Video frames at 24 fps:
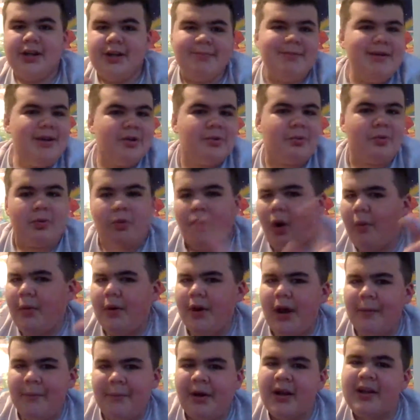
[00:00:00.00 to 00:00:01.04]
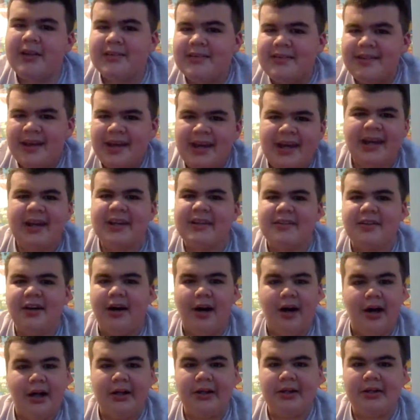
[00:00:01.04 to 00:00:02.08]
be growing up on
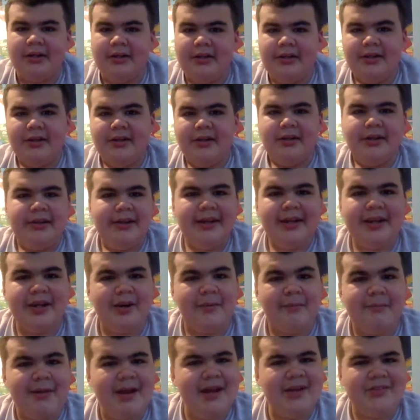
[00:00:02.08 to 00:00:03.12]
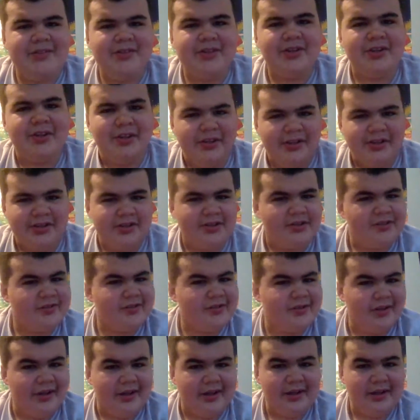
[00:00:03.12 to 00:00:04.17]
TikTok and are basically
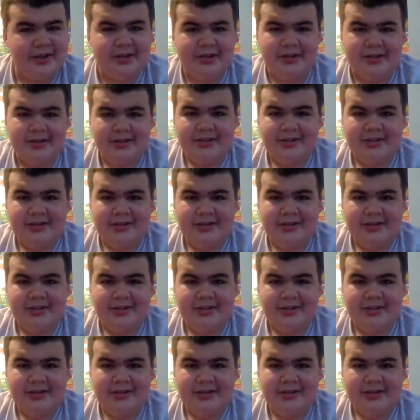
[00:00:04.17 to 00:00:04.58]
just like